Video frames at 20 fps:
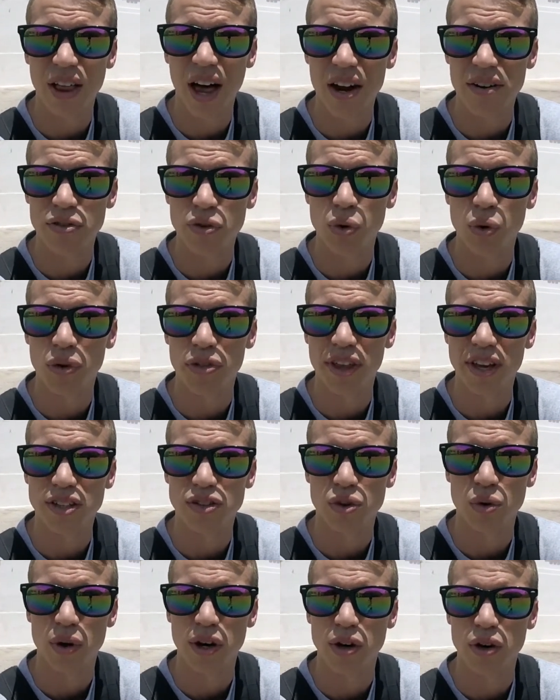lot of cool
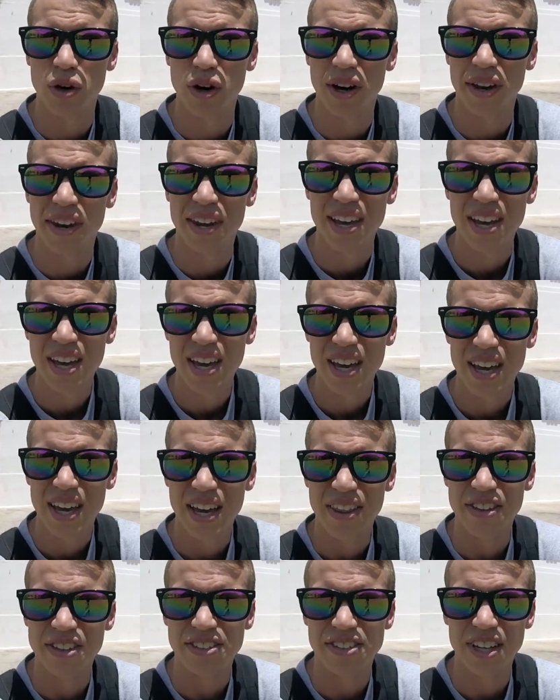things going on
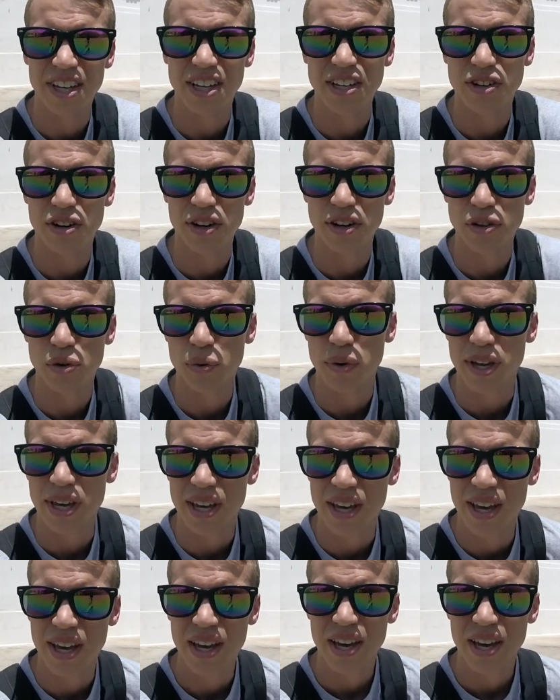in the city during the week.